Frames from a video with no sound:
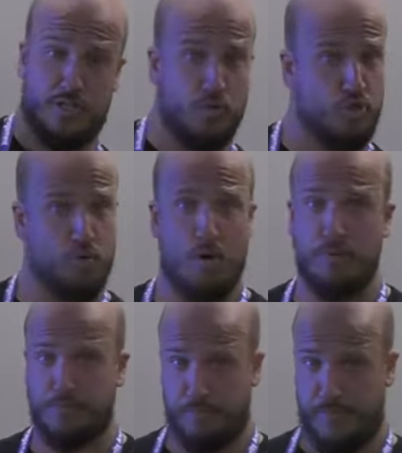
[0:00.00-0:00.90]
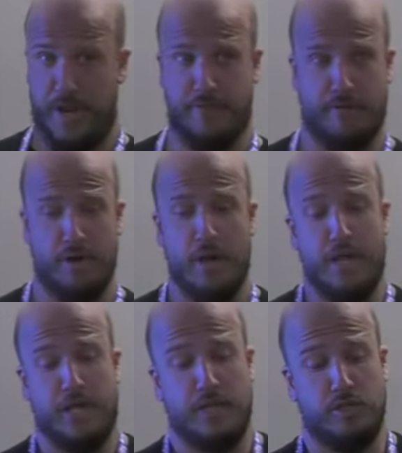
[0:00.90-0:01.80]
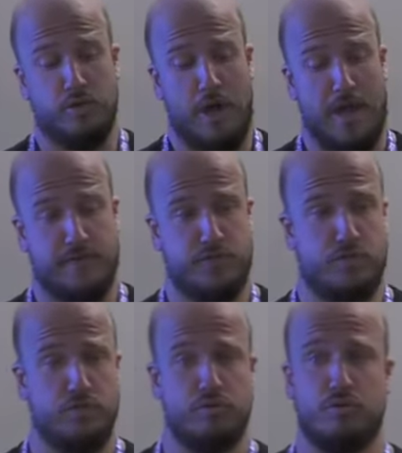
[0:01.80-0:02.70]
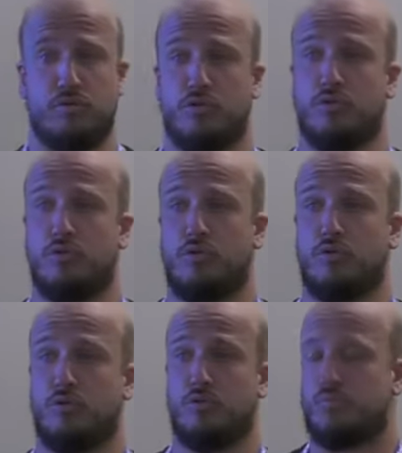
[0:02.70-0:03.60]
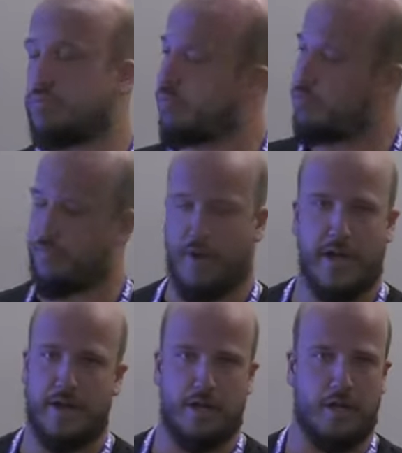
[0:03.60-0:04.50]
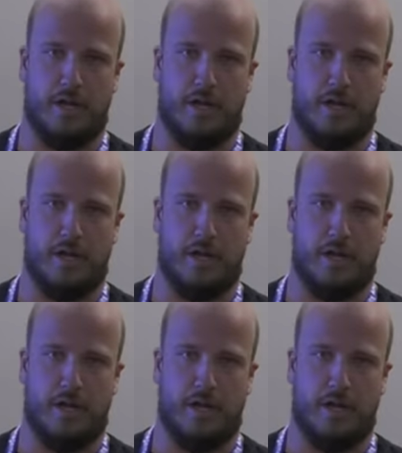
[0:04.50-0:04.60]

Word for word: unusual behavior, you have to fire a,